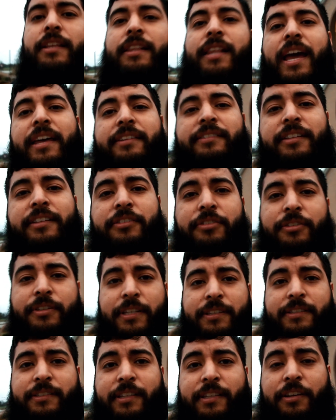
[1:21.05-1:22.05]
The last thing to
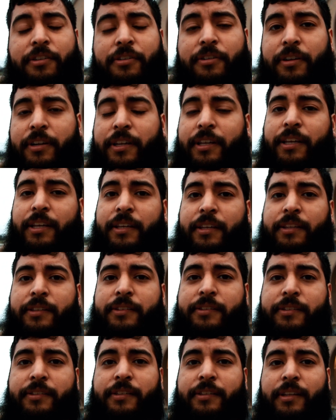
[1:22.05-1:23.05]
consider
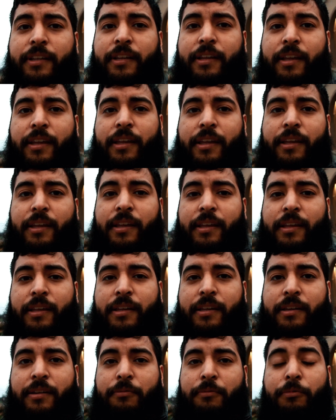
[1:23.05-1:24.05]
is,
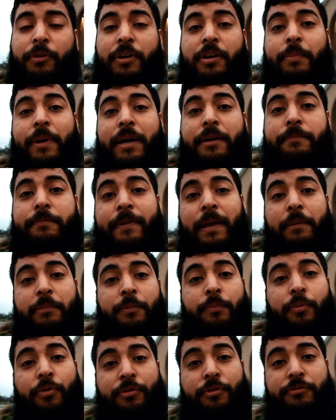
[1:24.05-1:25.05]
what about
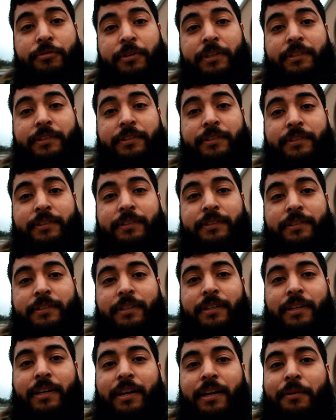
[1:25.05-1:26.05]
family portraits?
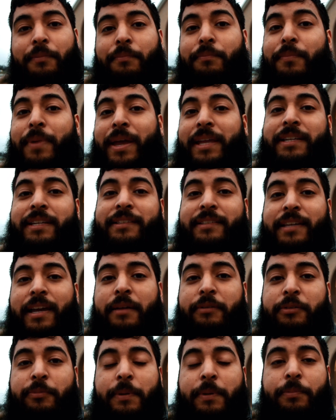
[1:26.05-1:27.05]
Many
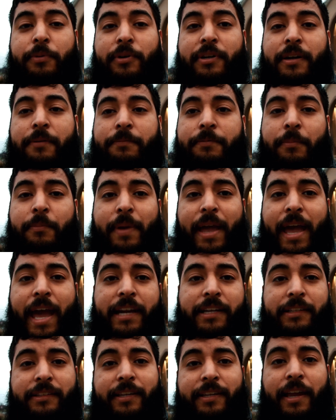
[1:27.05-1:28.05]
times people come from
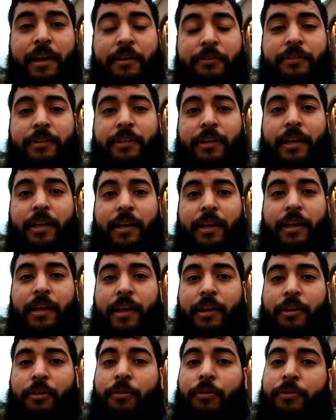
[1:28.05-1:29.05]
out of town
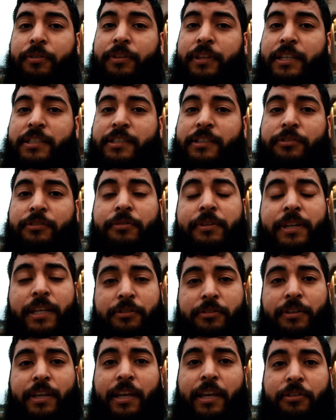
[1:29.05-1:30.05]
or they just don't
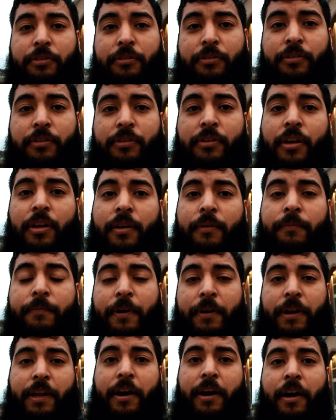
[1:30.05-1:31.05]
get together
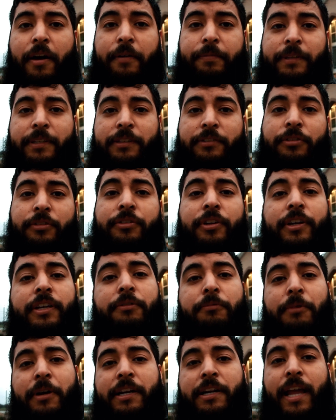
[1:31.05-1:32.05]
very often. So they're going
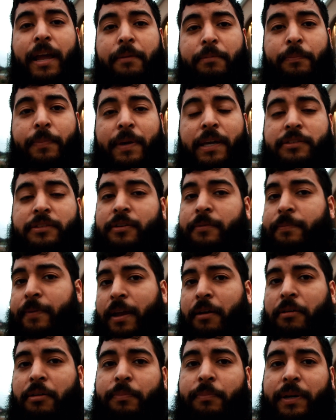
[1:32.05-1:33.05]
to want to have a picture of
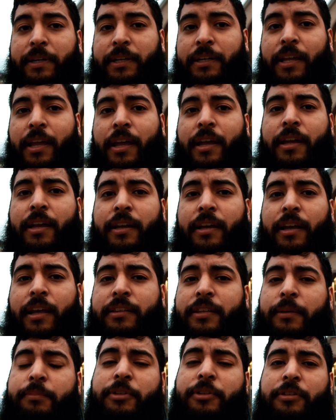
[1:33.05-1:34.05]
everybody.
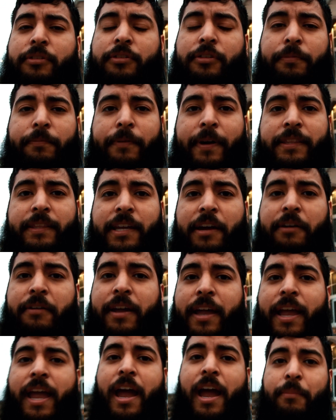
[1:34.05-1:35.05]
It's up to you to find
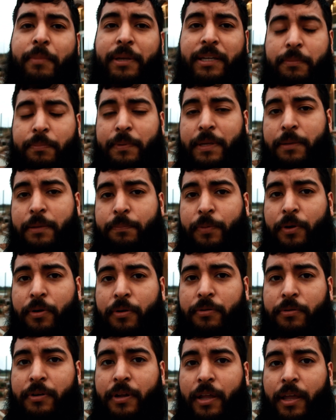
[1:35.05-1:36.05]
out how many
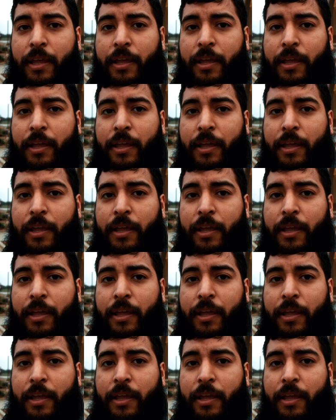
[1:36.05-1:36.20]
people